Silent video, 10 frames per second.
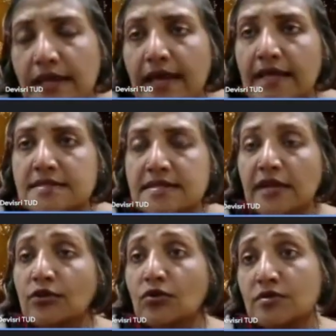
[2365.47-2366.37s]
And
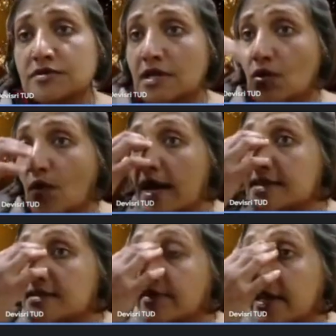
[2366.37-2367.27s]
cellulose requires
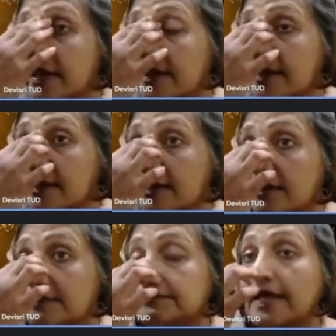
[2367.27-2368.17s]

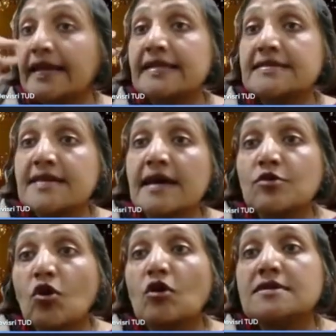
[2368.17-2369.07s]
an enzyme
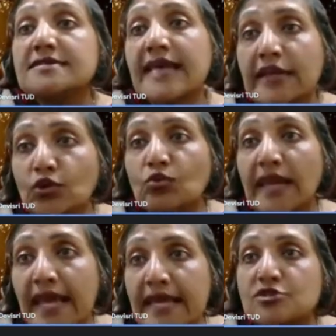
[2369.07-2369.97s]
called
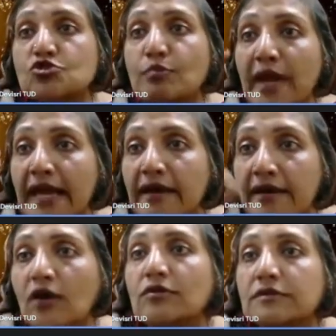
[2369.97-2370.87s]
cellulase to break it down.